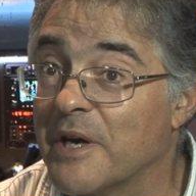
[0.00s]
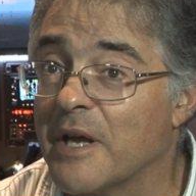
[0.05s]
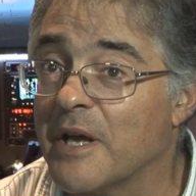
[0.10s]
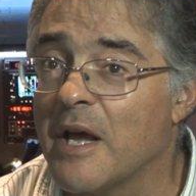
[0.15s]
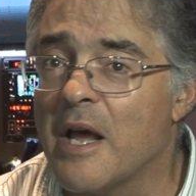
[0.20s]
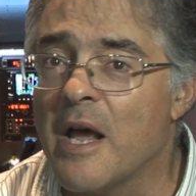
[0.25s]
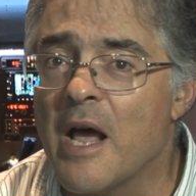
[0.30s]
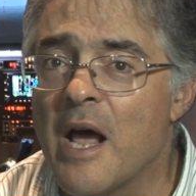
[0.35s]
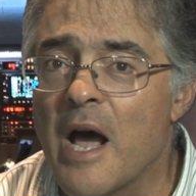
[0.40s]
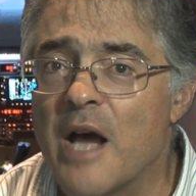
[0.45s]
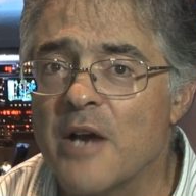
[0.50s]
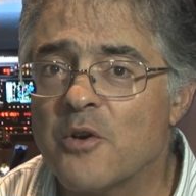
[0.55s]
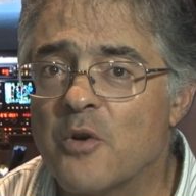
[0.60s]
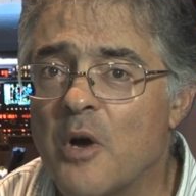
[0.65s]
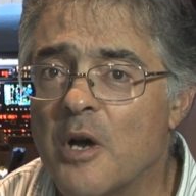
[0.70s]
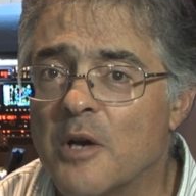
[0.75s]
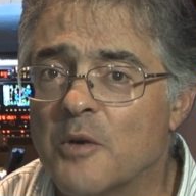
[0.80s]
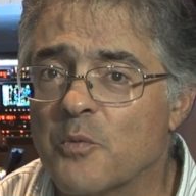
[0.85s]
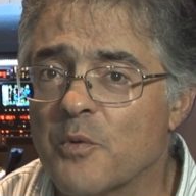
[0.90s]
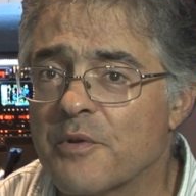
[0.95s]
rig, I
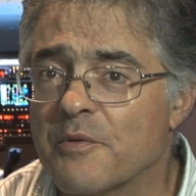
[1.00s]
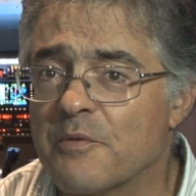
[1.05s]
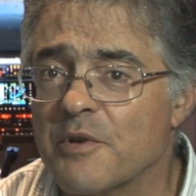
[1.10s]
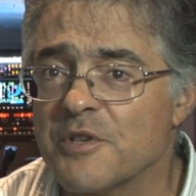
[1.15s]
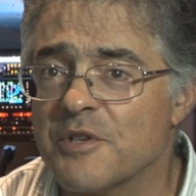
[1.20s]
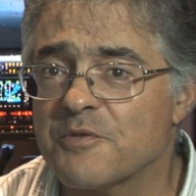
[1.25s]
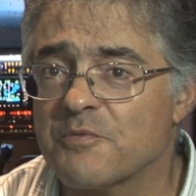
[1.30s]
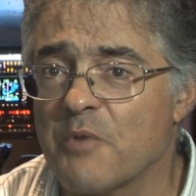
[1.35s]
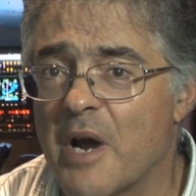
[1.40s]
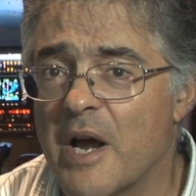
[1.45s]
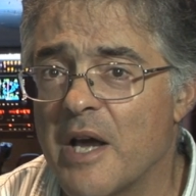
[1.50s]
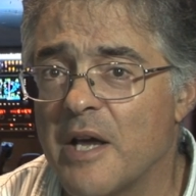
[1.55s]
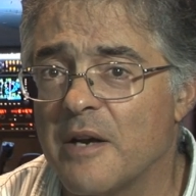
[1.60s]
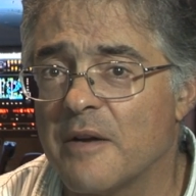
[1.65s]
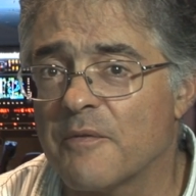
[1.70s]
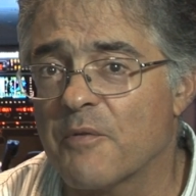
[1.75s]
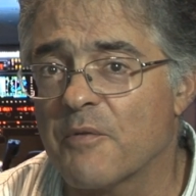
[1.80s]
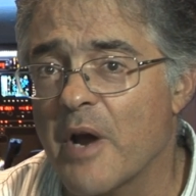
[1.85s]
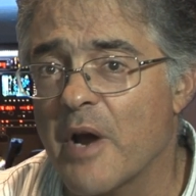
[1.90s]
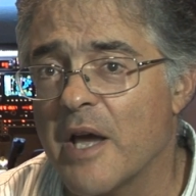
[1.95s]
talked with Chris
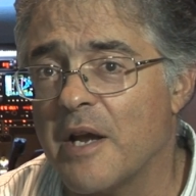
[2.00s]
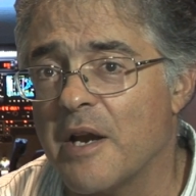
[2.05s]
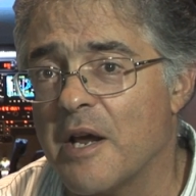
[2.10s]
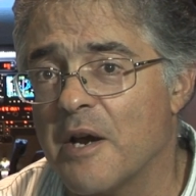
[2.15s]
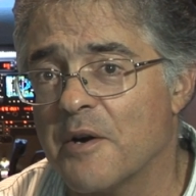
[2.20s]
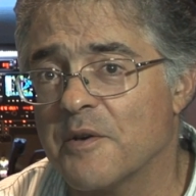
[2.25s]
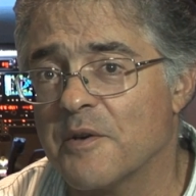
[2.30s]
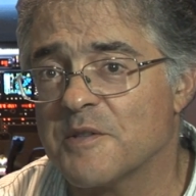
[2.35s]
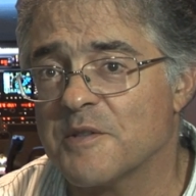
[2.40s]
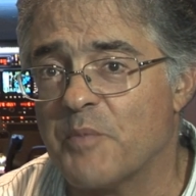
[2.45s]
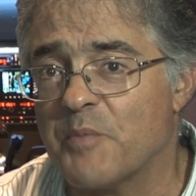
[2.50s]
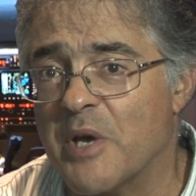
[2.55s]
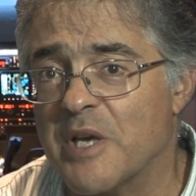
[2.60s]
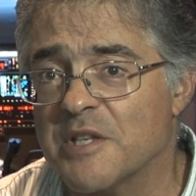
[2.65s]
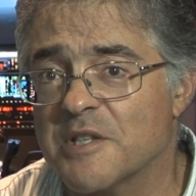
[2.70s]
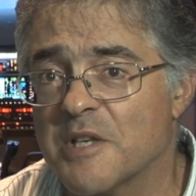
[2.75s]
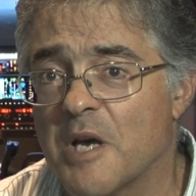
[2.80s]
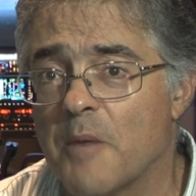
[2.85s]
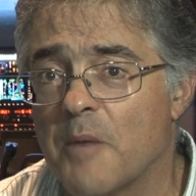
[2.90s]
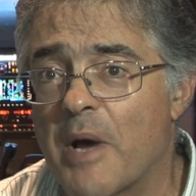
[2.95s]
Ryan of Ryan
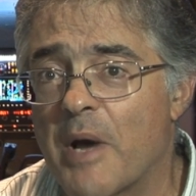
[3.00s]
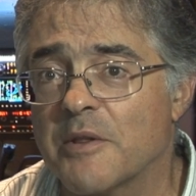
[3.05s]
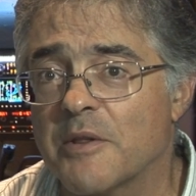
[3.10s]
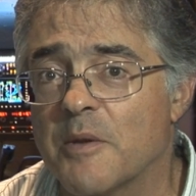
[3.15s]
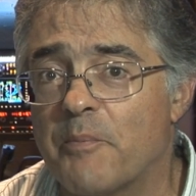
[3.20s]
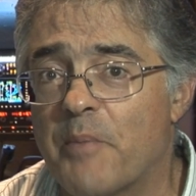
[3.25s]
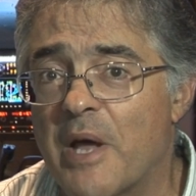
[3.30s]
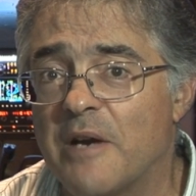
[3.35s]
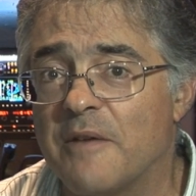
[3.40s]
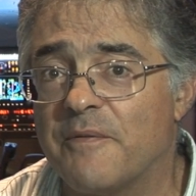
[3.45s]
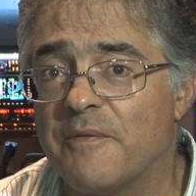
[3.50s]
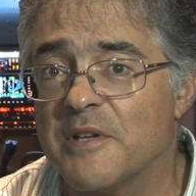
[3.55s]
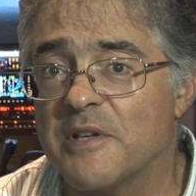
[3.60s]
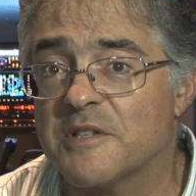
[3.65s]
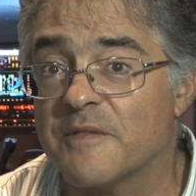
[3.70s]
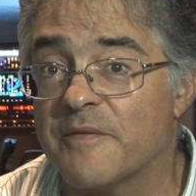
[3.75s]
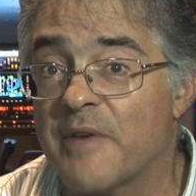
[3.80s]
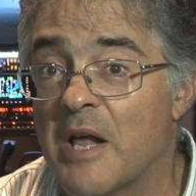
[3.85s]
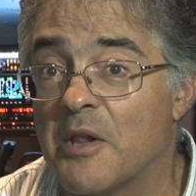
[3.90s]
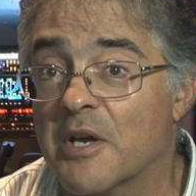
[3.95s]
Aerospace about the
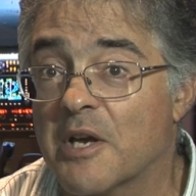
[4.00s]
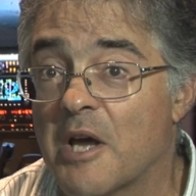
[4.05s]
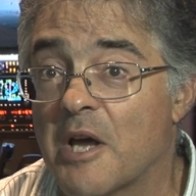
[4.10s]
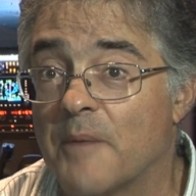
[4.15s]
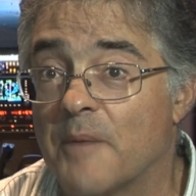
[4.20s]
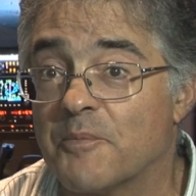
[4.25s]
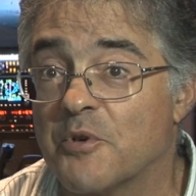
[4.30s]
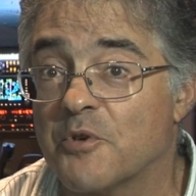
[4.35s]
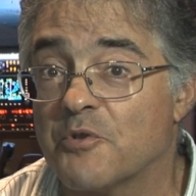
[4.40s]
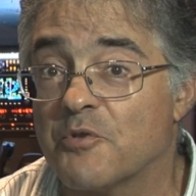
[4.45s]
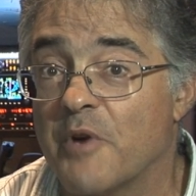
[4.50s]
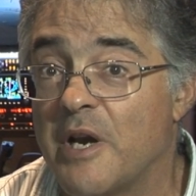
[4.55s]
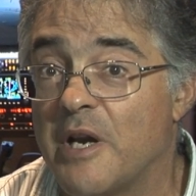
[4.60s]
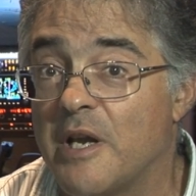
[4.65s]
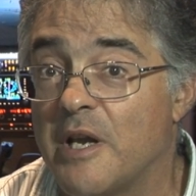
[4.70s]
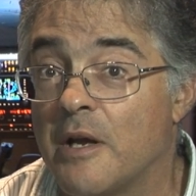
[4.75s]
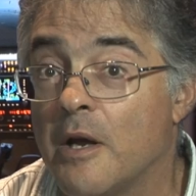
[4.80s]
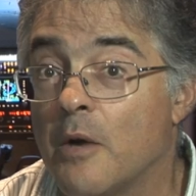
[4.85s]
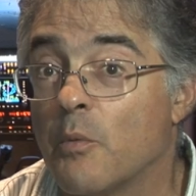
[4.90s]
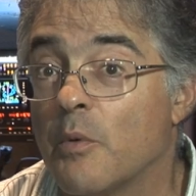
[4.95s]
benefits of helicopter
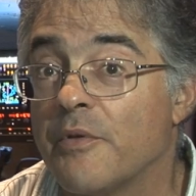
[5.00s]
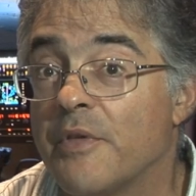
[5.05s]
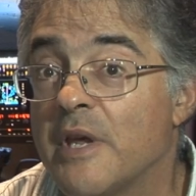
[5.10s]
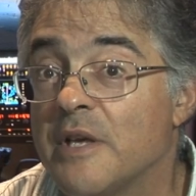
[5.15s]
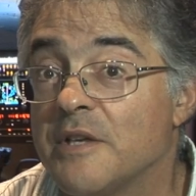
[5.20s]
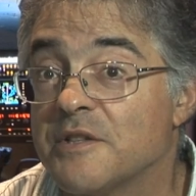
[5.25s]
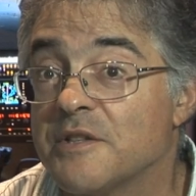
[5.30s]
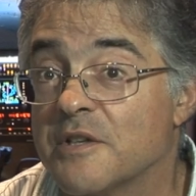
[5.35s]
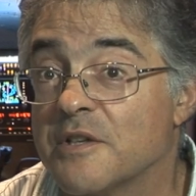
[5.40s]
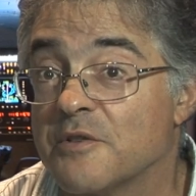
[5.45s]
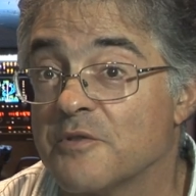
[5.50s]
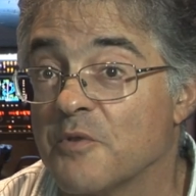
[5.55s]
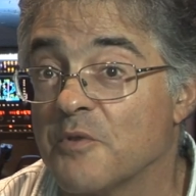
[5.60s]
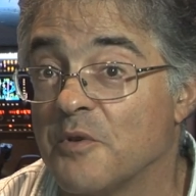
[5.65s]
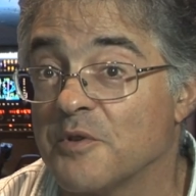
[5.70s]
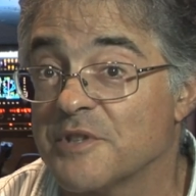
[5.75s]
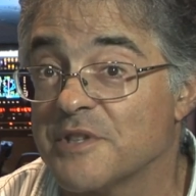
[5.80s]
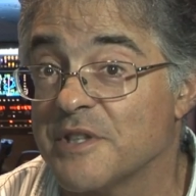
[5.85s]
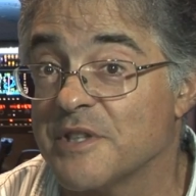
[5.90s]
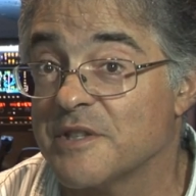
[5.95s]
training with his
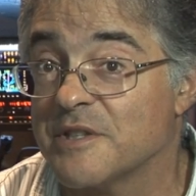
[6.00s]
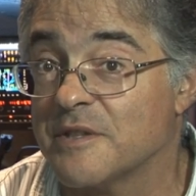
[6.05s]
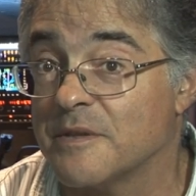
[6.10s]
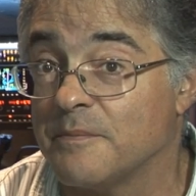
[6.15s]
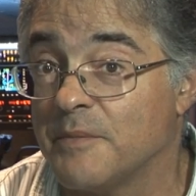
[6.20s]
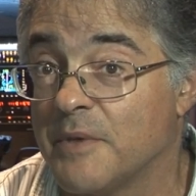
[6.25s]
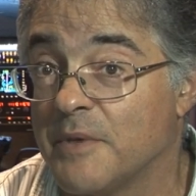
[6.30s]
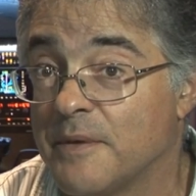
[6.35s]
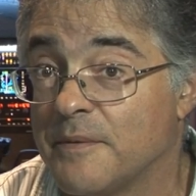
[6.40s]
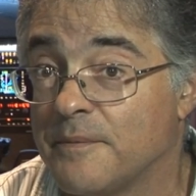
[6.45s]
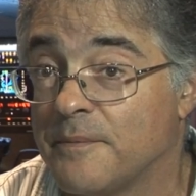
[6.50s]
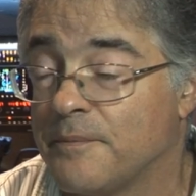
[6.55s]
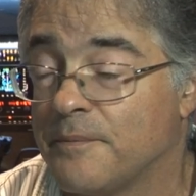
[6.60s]
control system.